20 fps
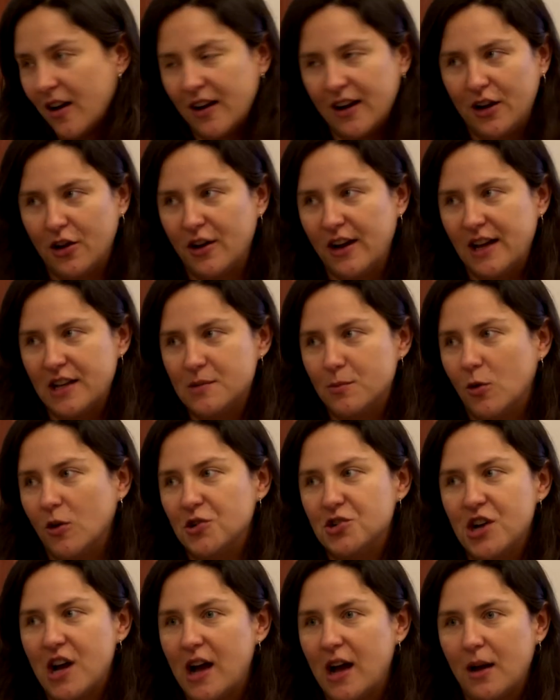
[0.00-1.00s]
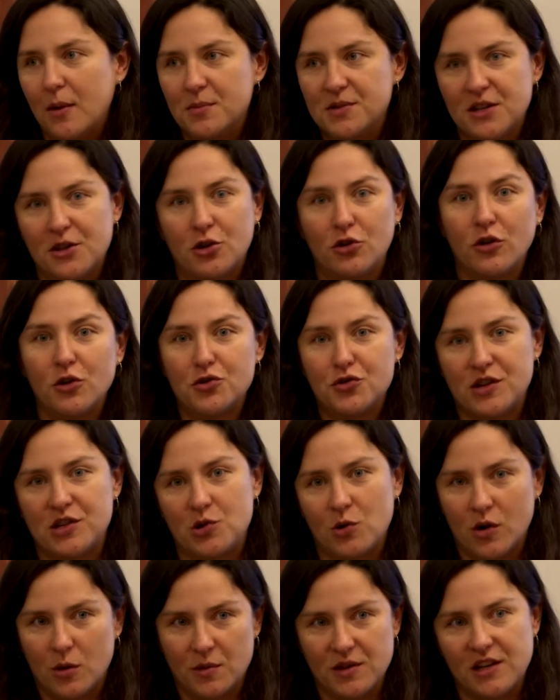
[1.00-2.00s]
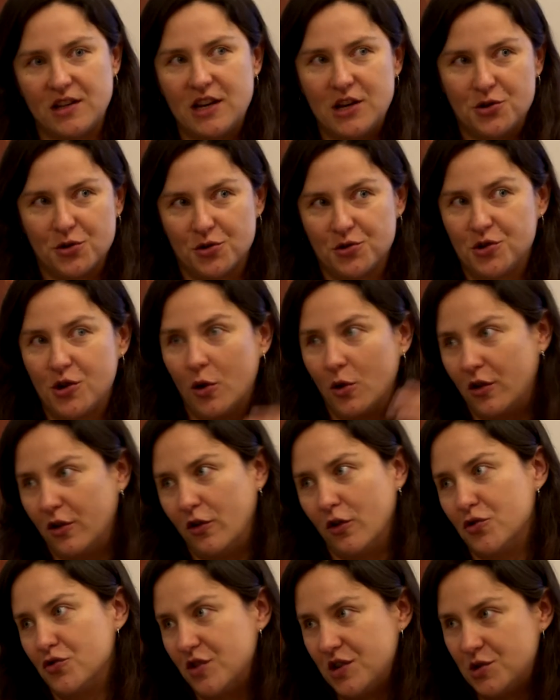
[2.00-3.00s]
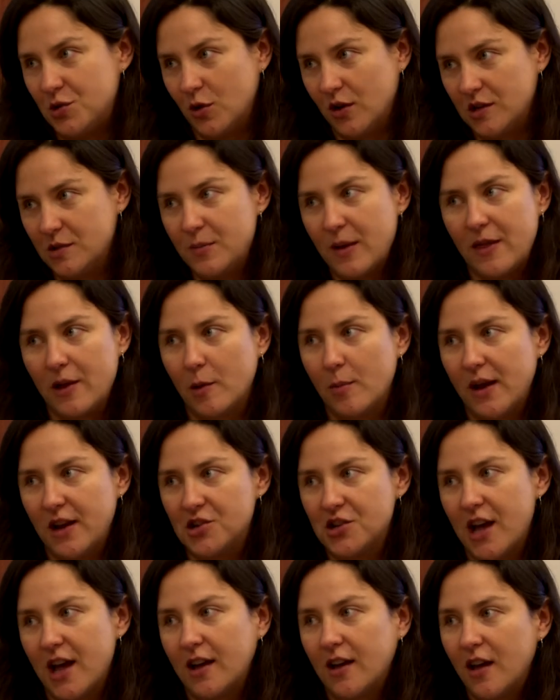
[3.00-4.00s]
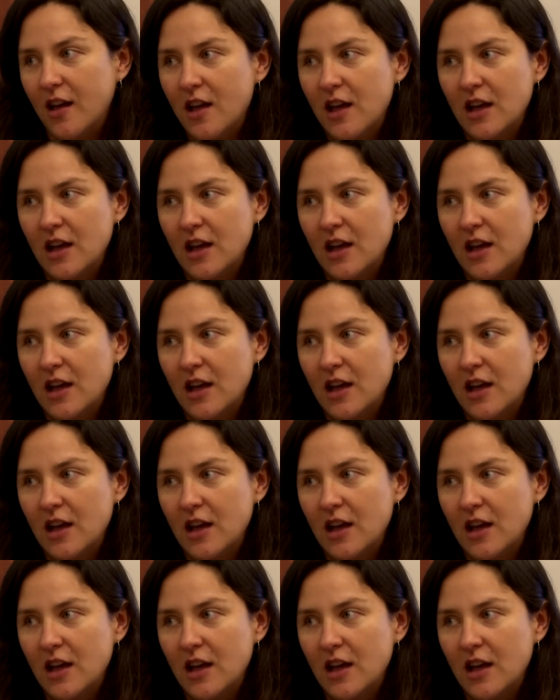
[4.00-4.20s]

It creates more jobs at the grocery store when the teachers go to the grocery store and spend their paycheck.